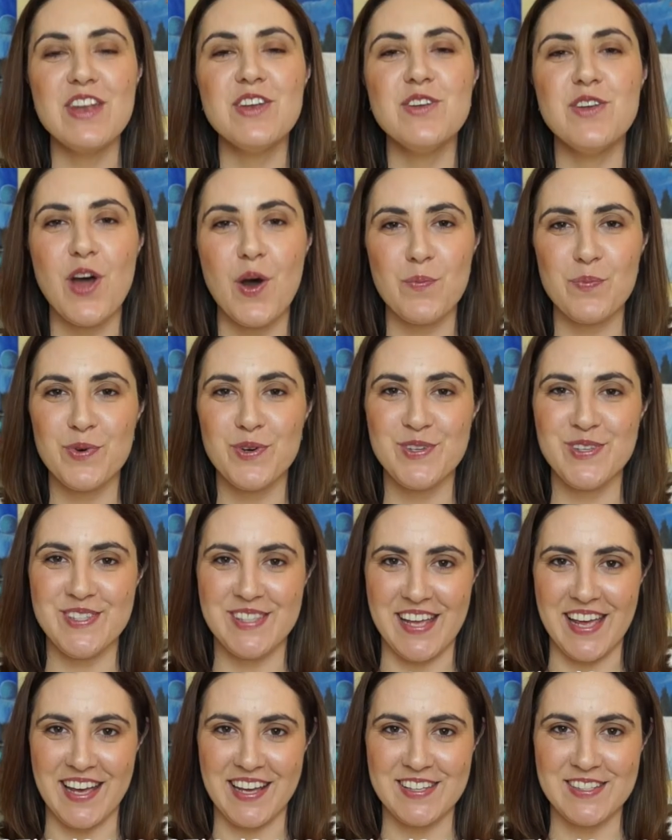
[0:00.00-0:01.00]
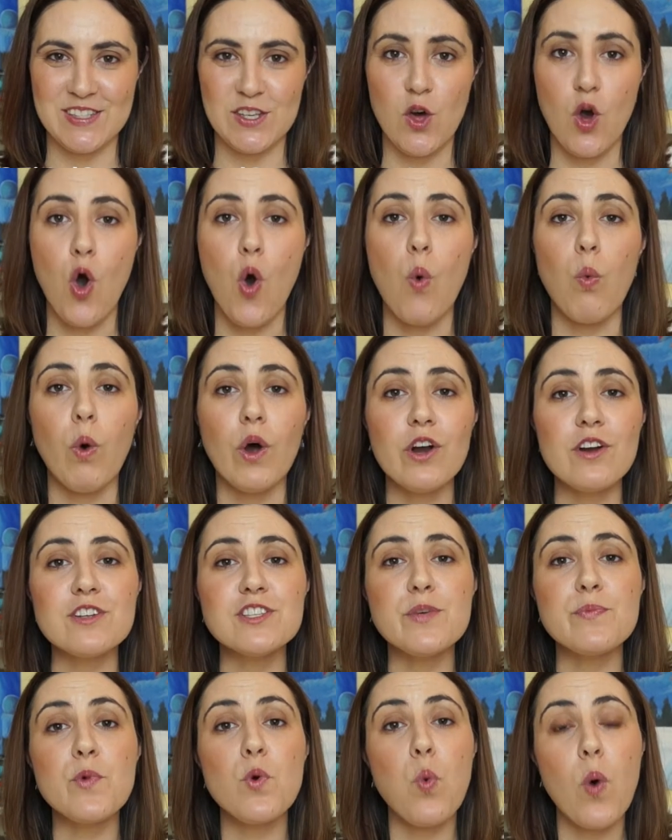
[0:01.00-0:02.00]
Number 6. What are
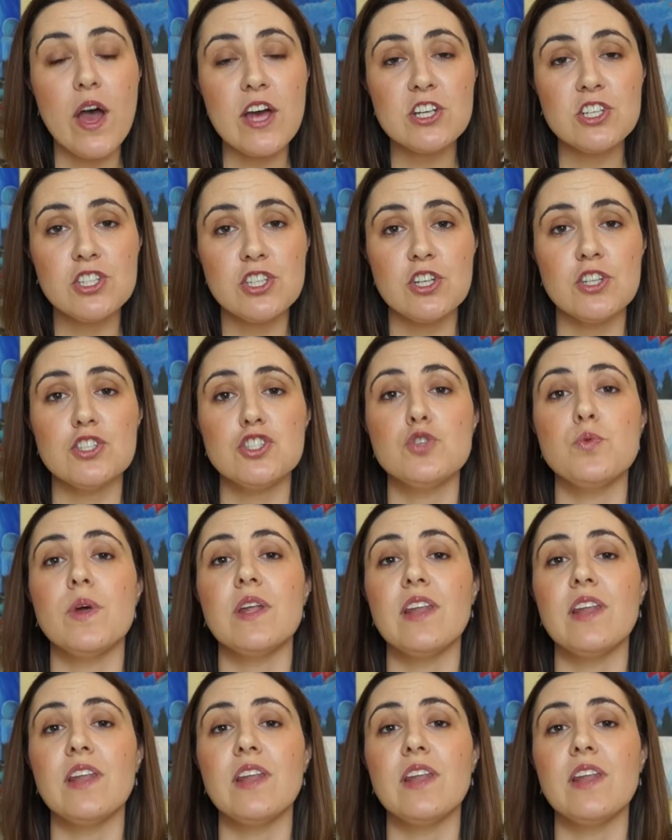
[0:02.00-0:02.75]
some questions you